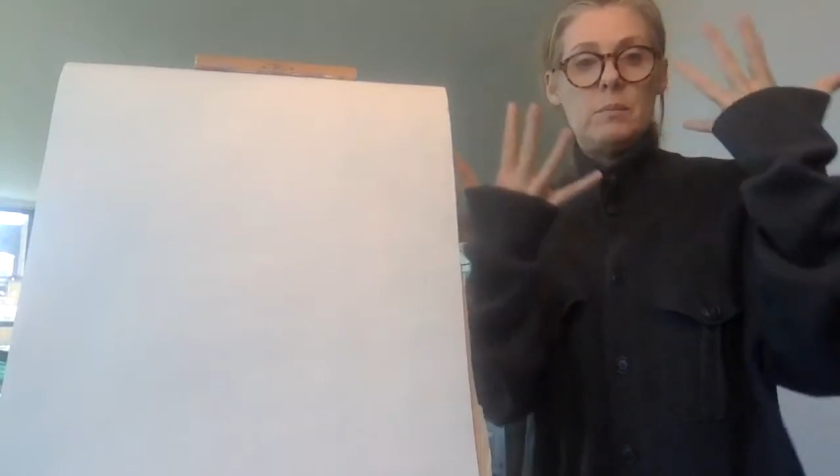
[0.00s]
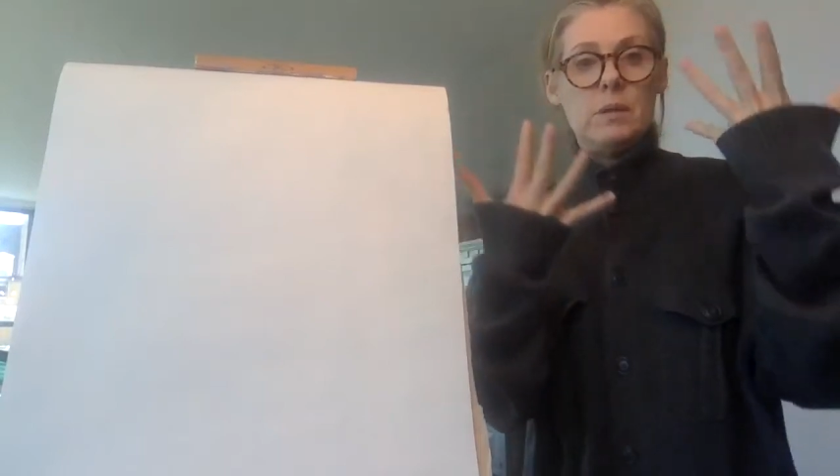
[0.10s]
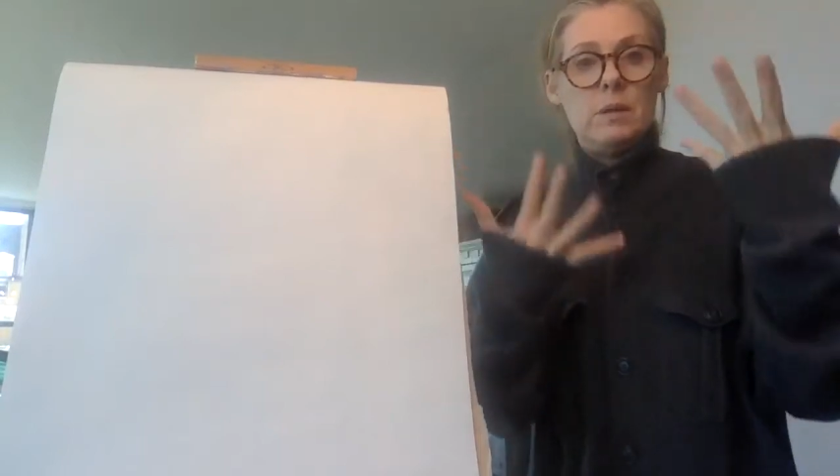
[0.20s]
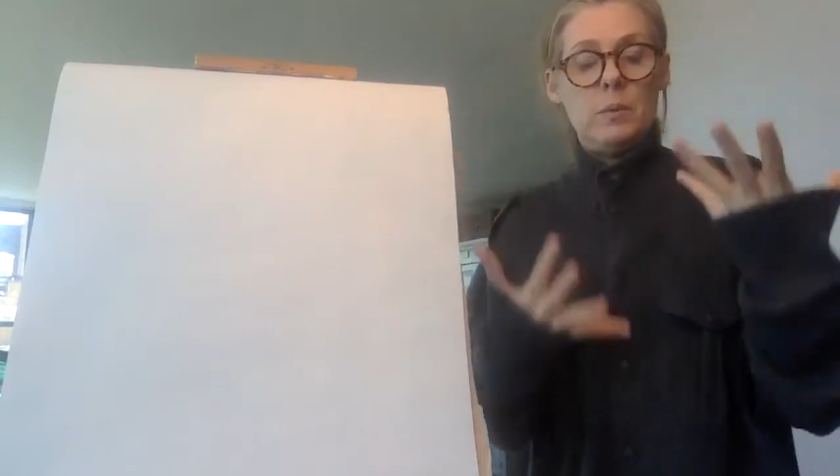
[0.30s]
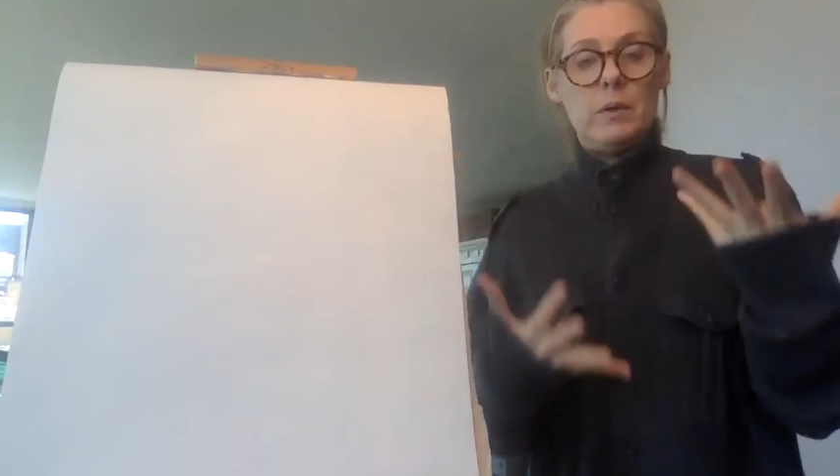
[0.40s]

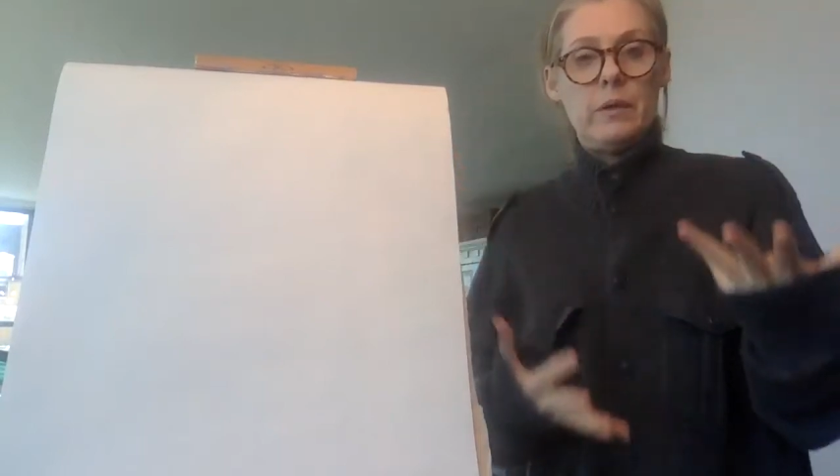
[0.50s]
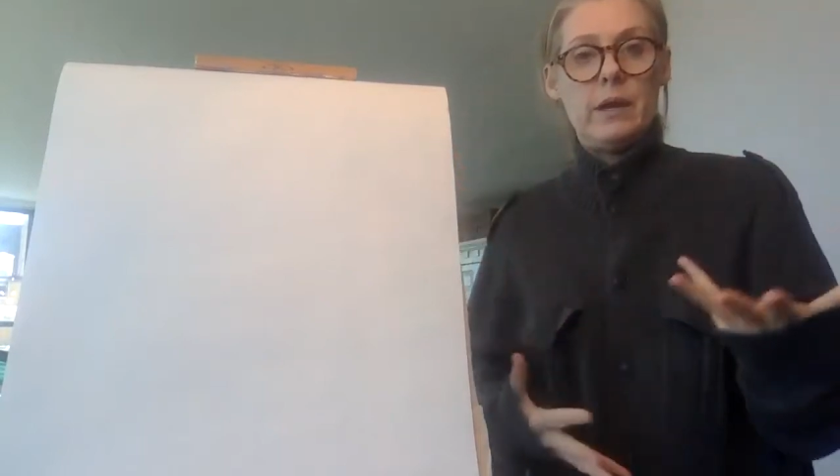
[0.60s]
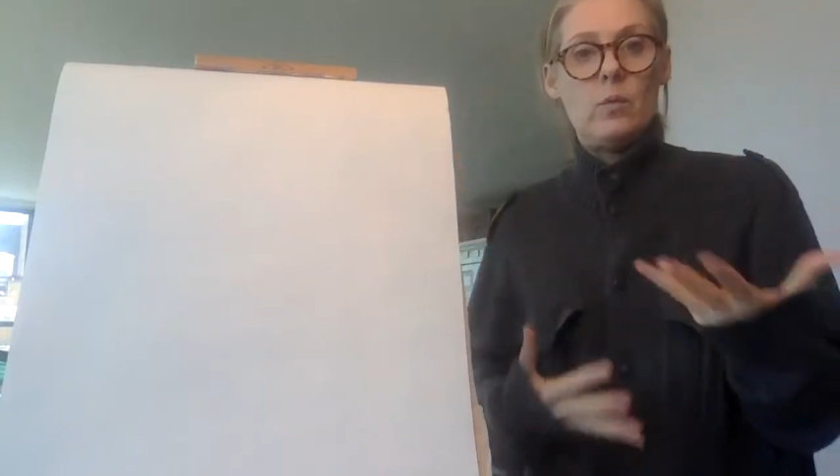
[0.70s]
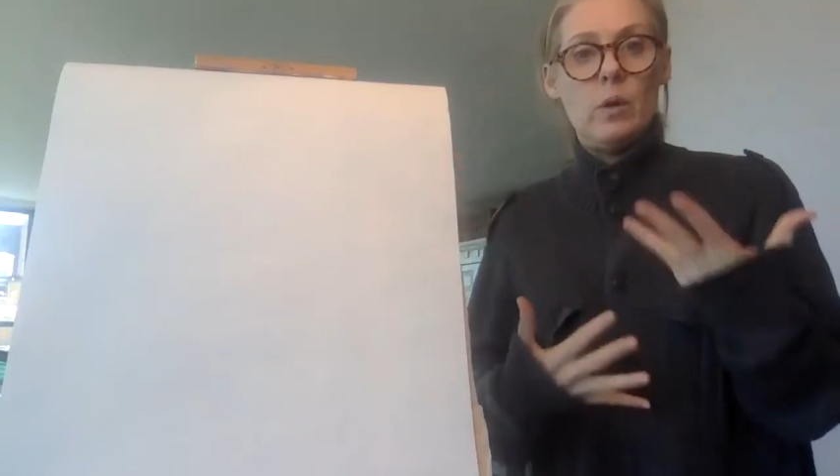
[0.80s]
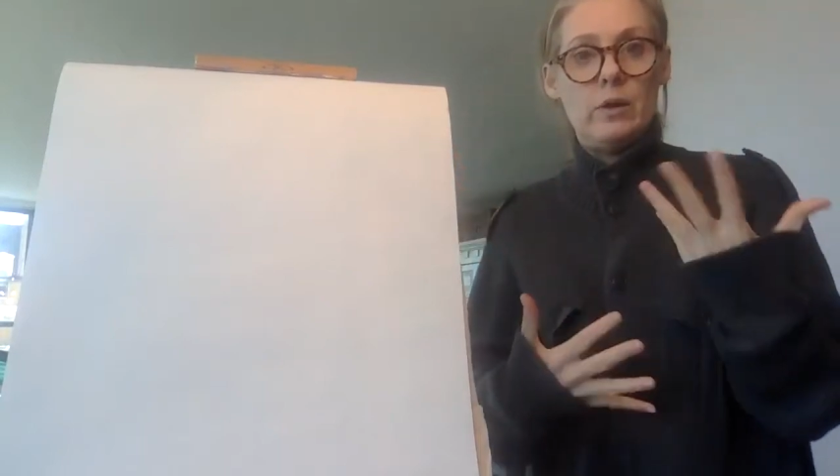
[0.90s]

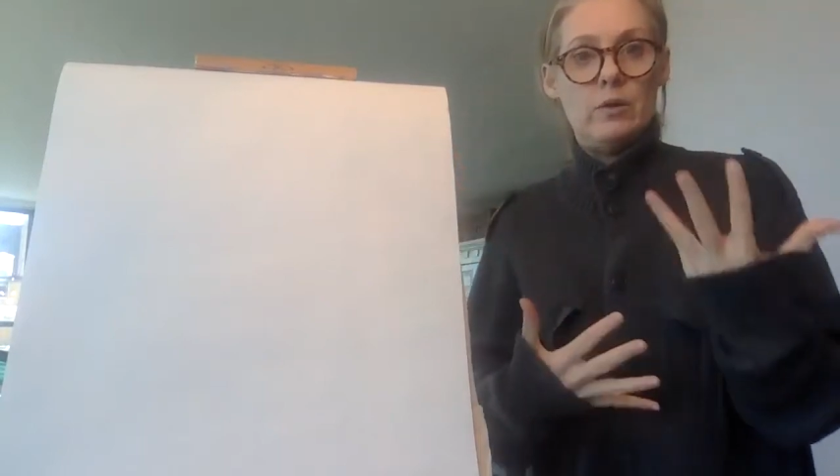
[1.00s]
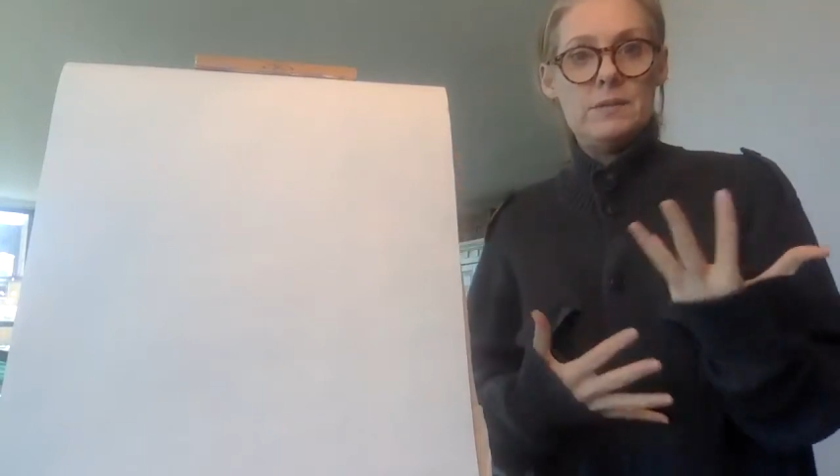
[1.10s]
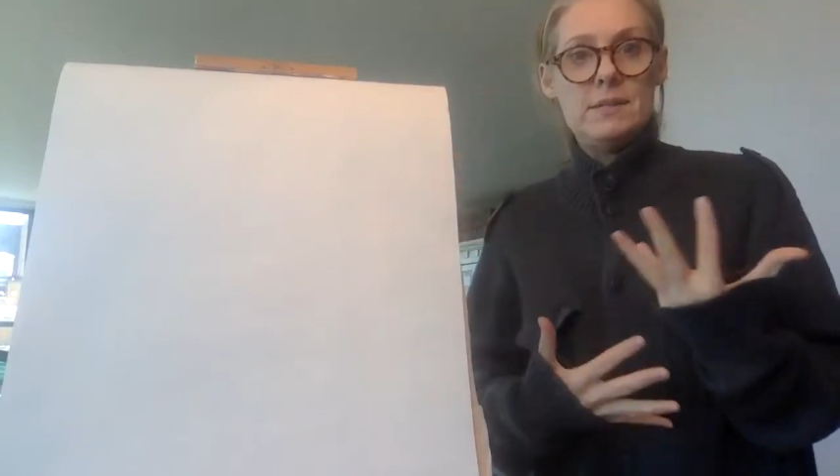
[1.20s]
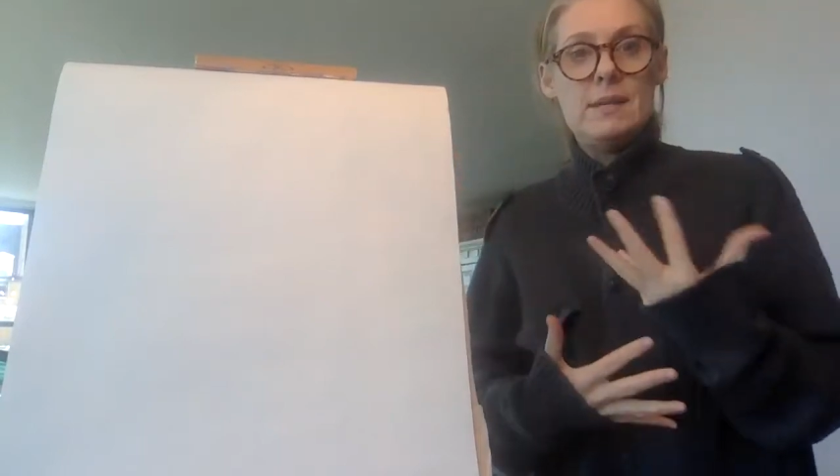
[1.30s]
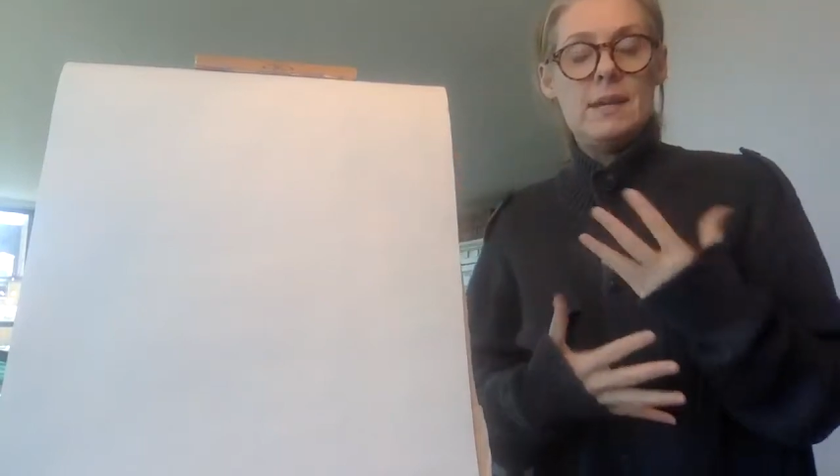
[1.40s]
manipulate what you're
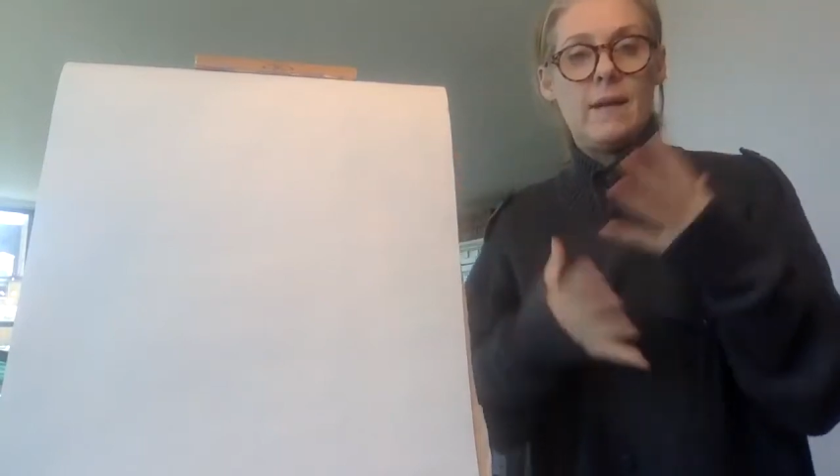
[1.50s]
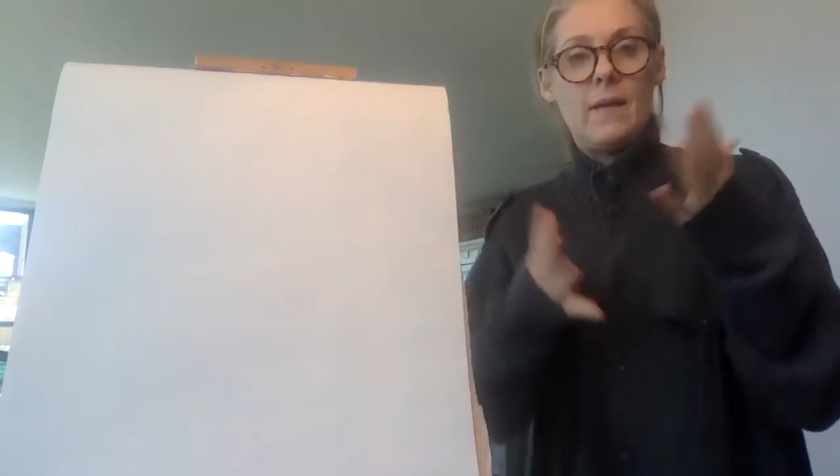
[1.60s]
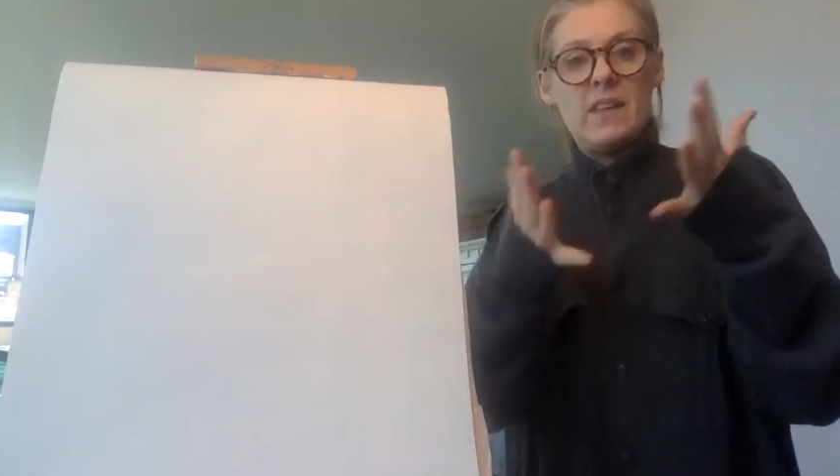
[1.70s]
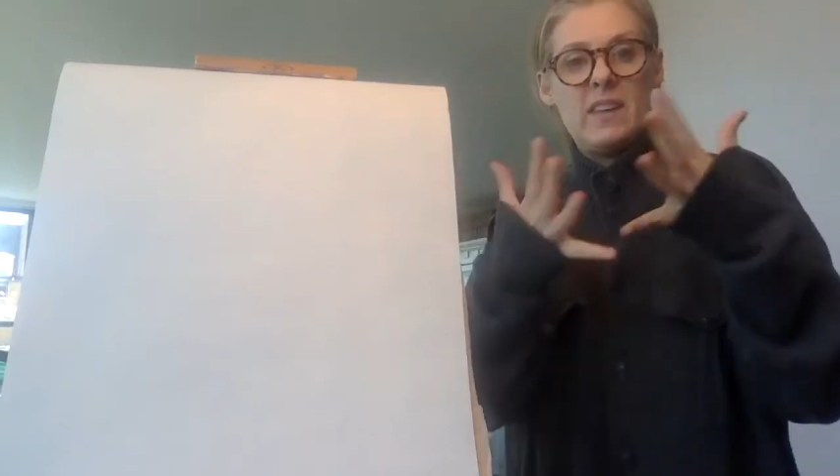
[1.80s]
seeing.